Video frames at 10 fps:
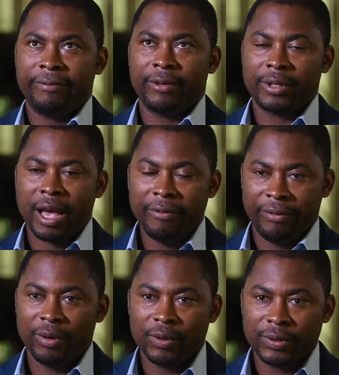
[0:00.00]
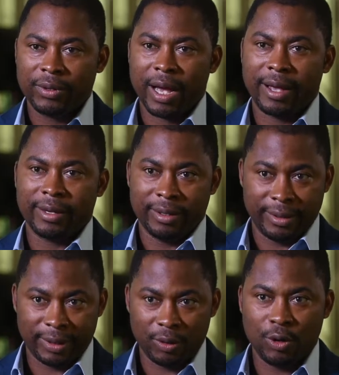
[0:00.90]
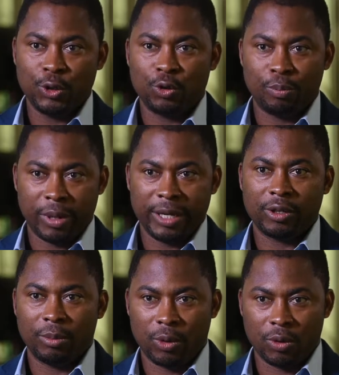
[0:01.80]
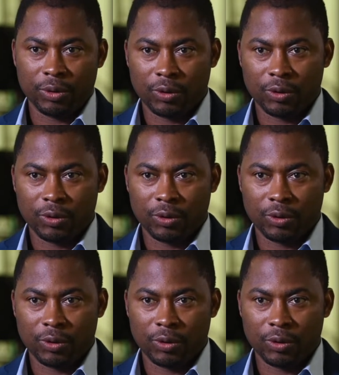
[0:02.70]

Fossil fuels are still going to play some role.